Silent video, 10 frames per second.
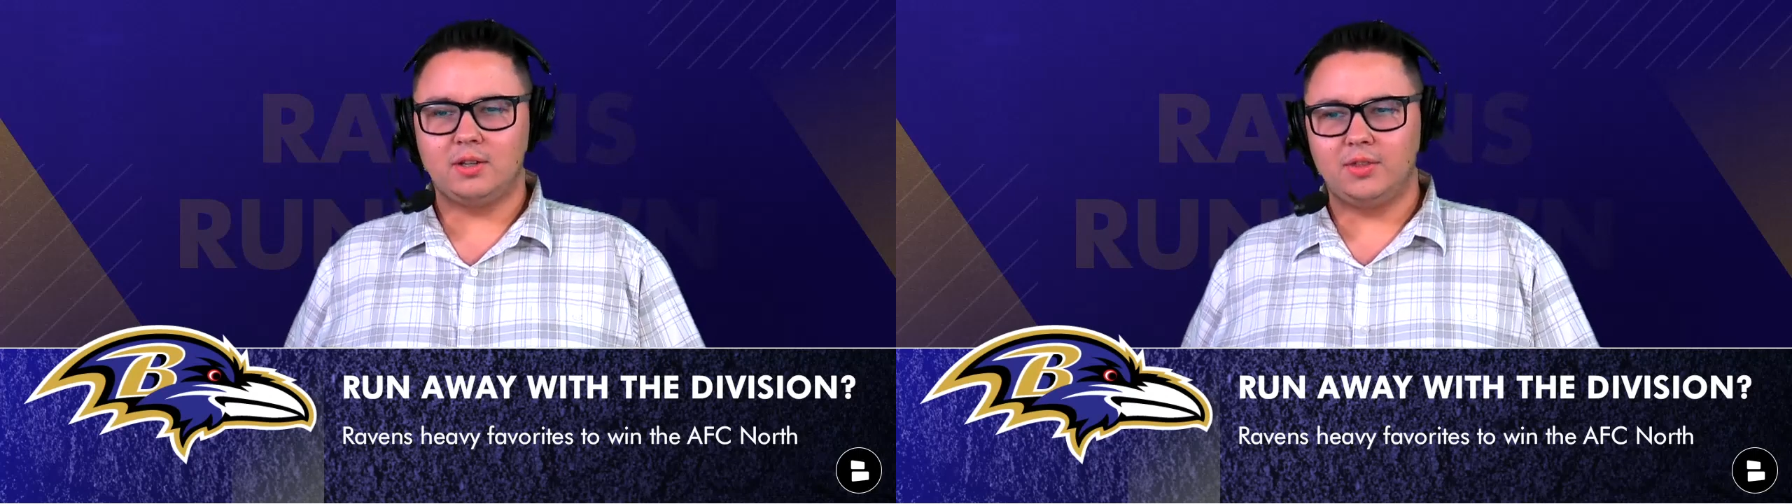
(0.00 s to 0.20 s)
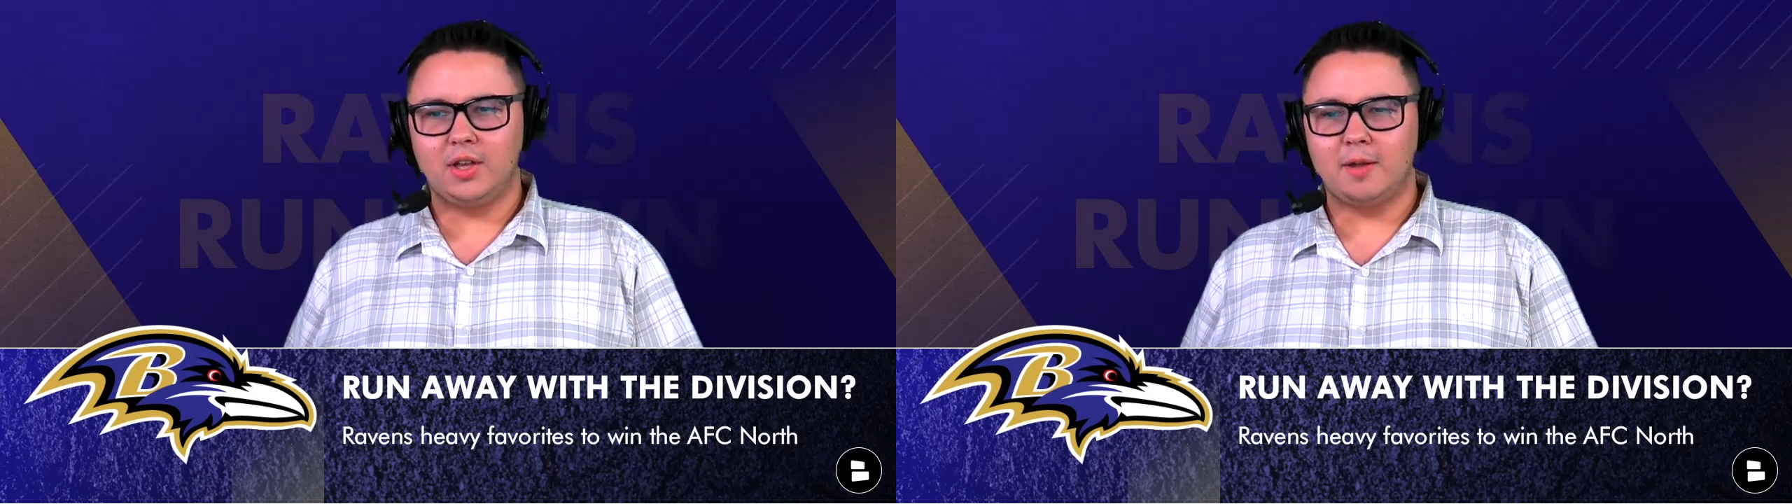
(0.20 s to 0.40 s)

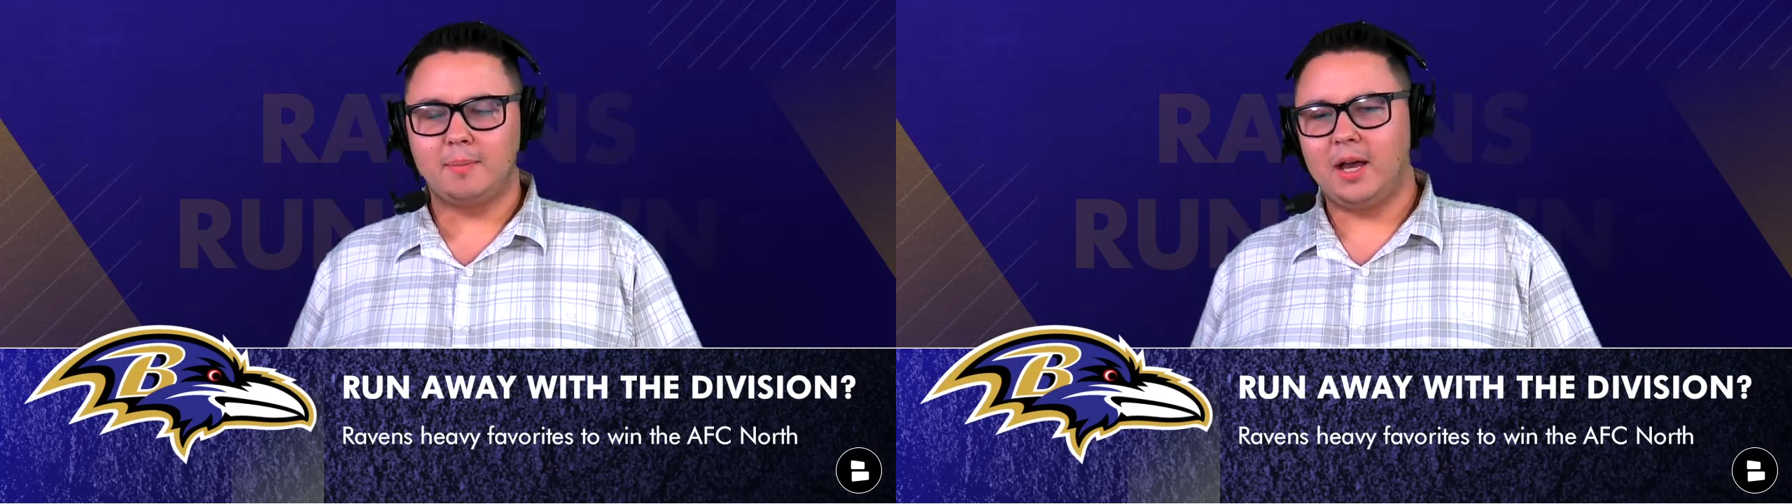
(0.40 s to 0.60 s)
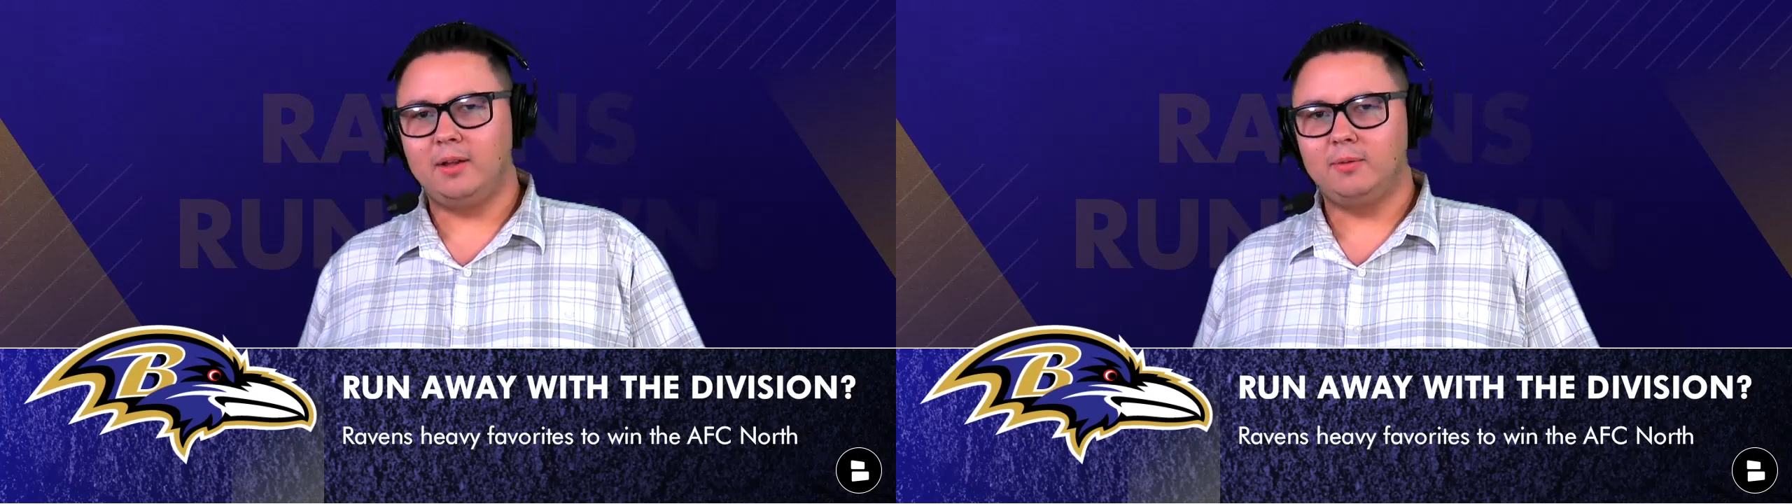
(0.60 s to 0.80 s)
to think
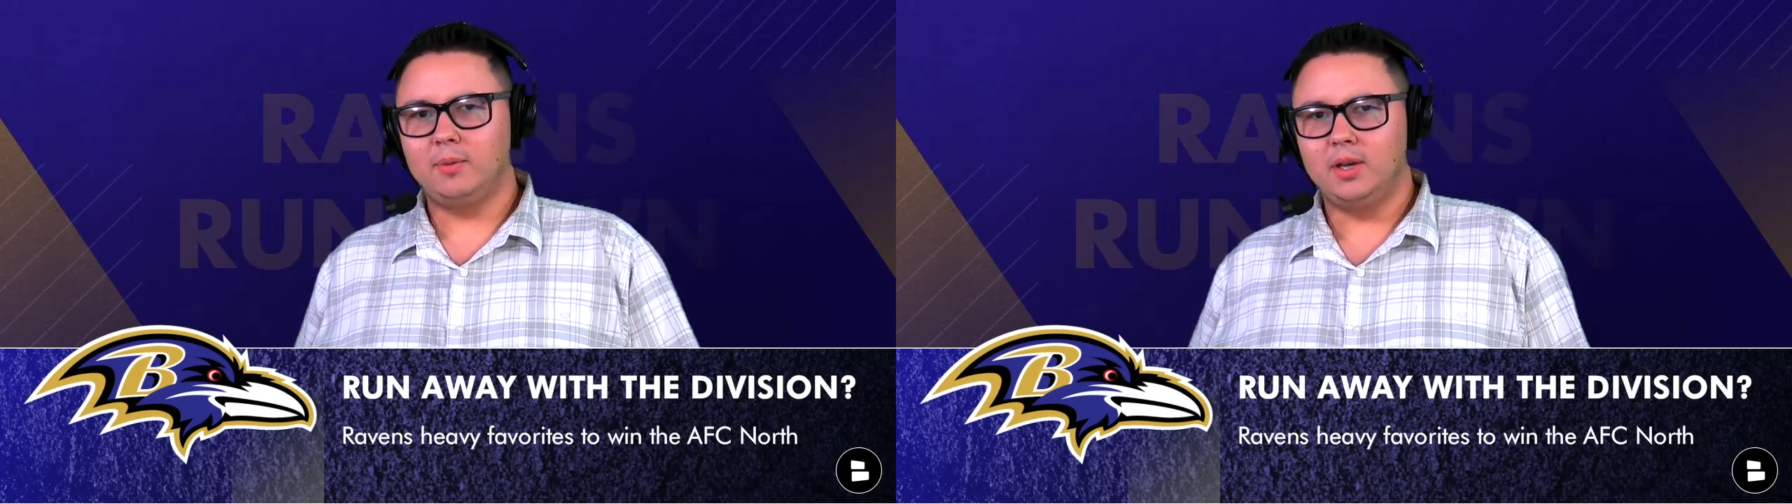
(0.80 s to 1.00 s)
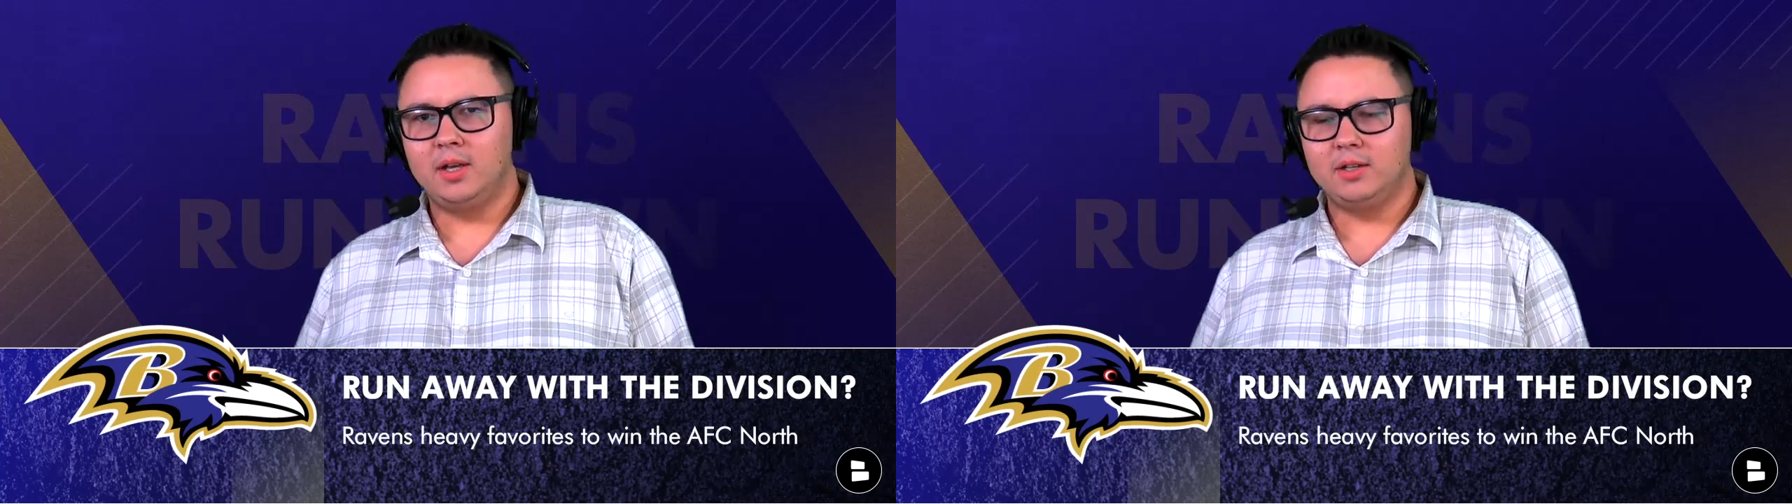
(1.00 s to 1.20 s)
about
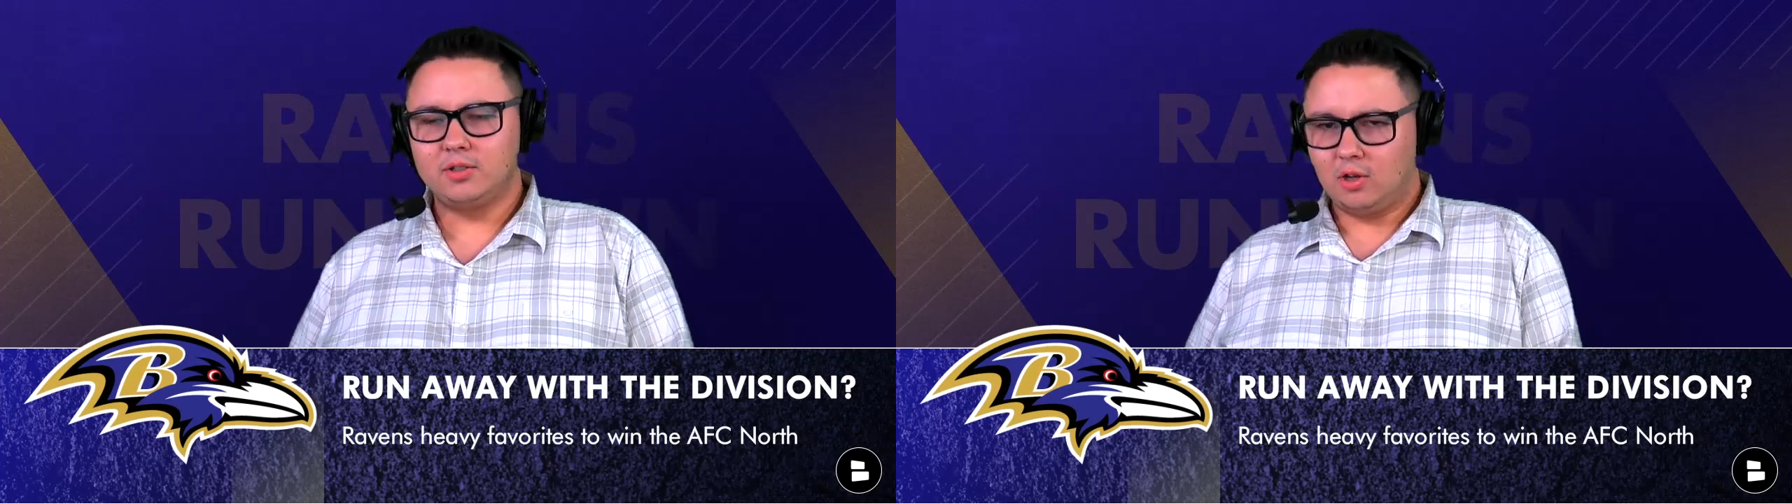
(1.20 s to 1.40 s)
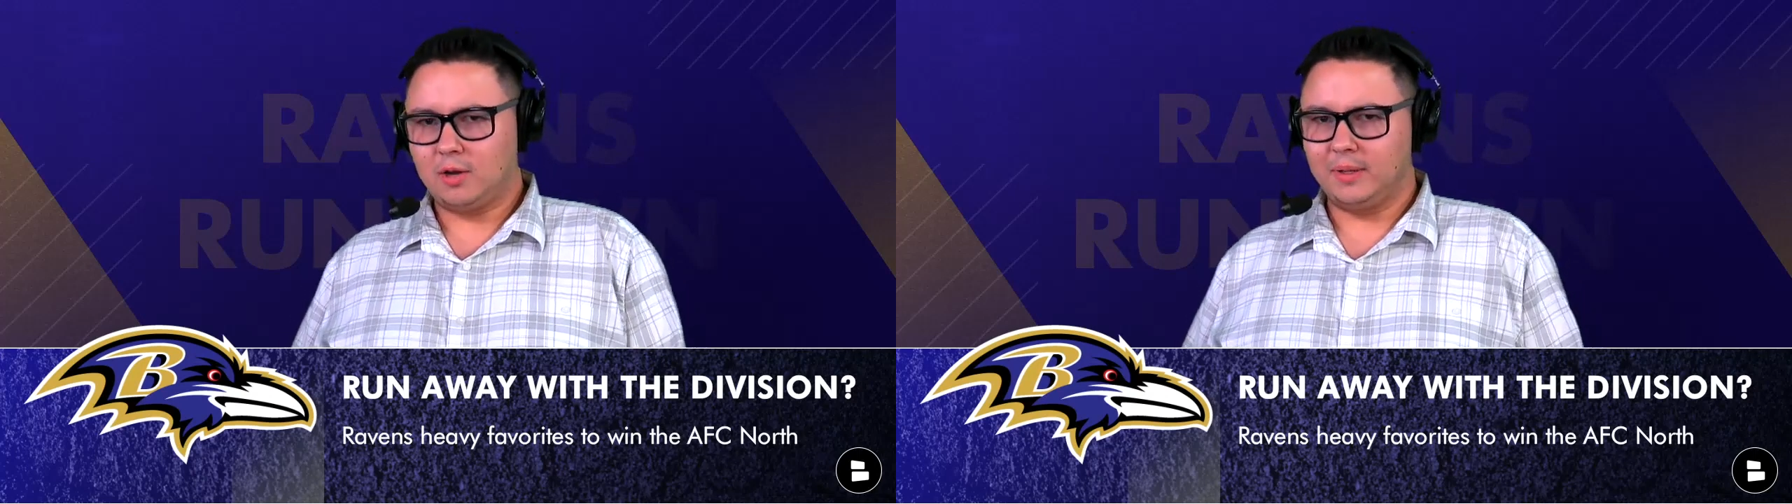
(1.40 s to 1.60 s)
when you
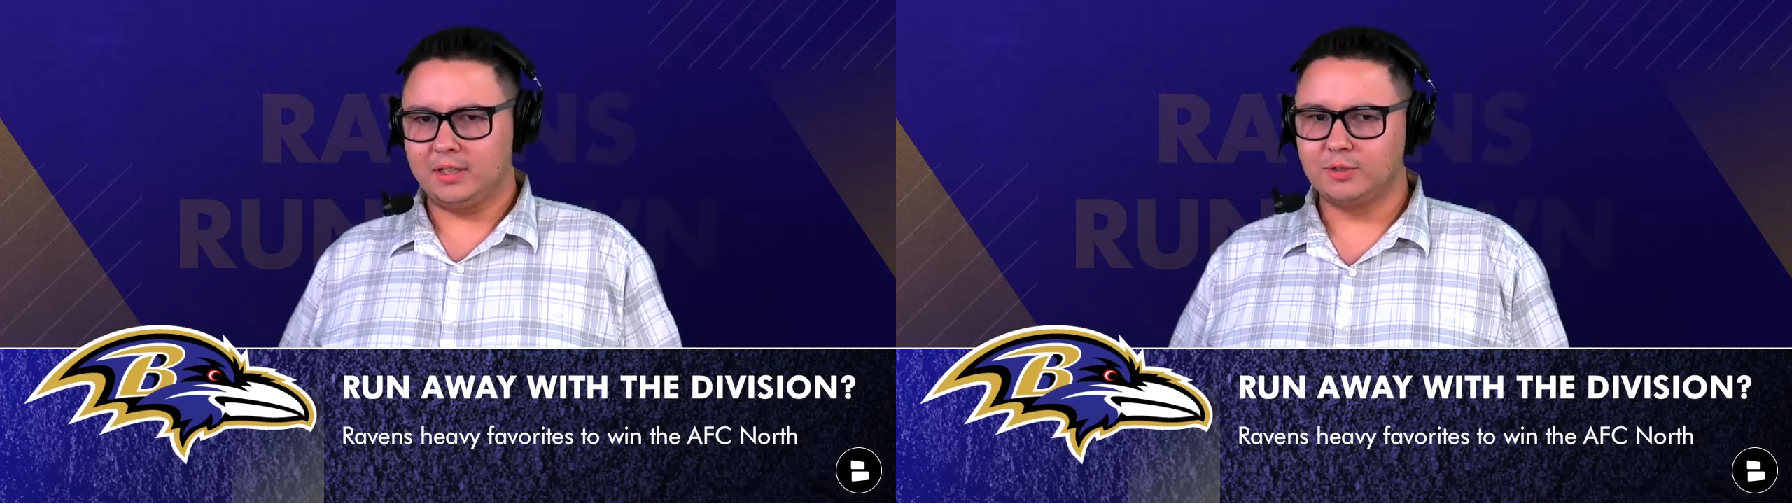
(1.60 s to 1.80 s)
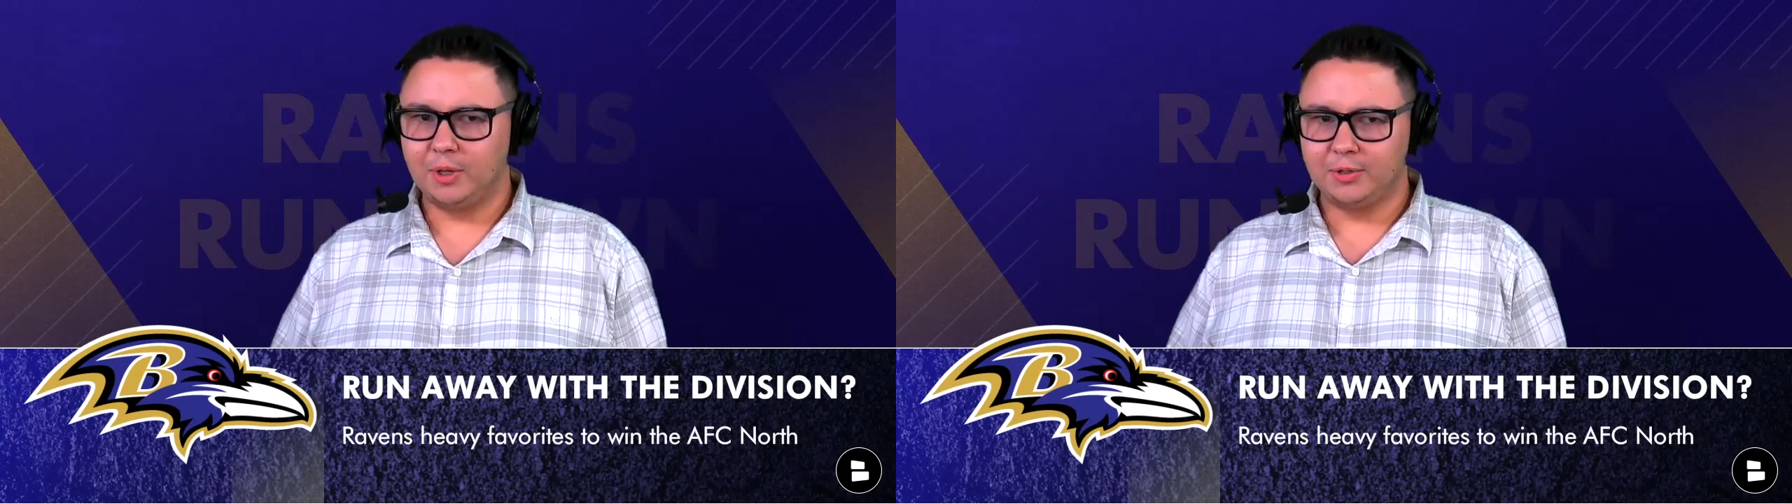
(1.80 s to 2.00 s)
talk about
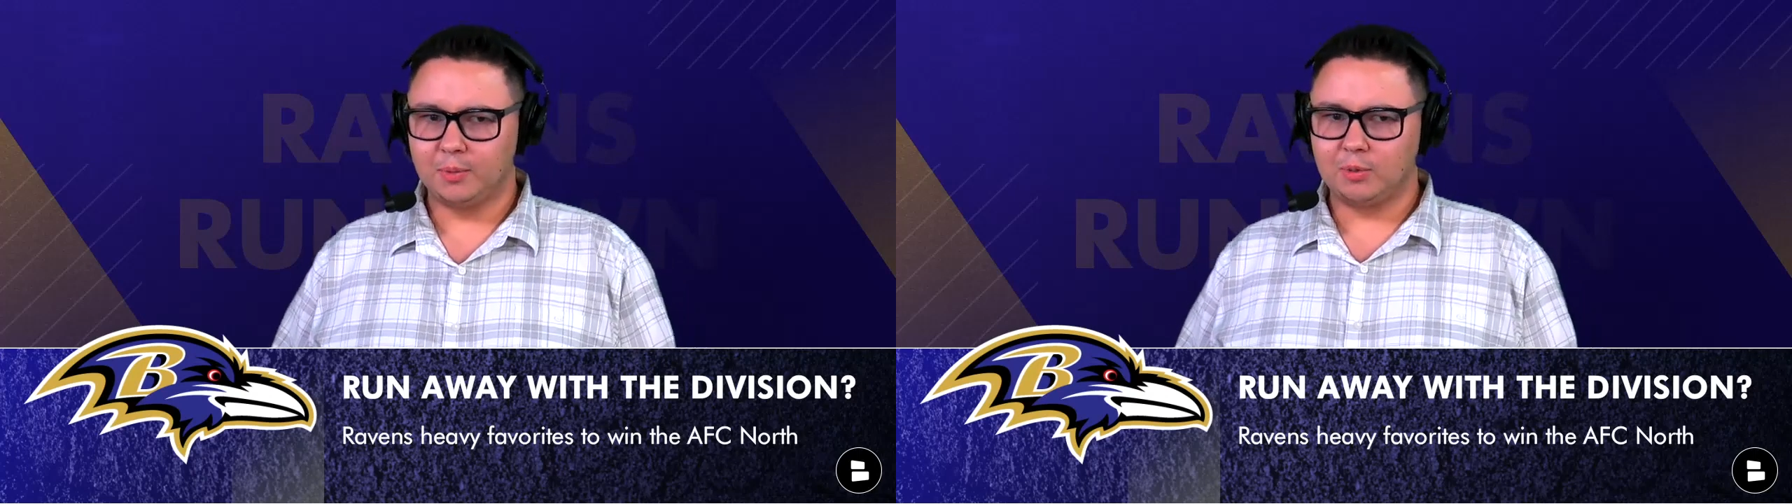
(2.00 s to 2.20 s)
this Baltimore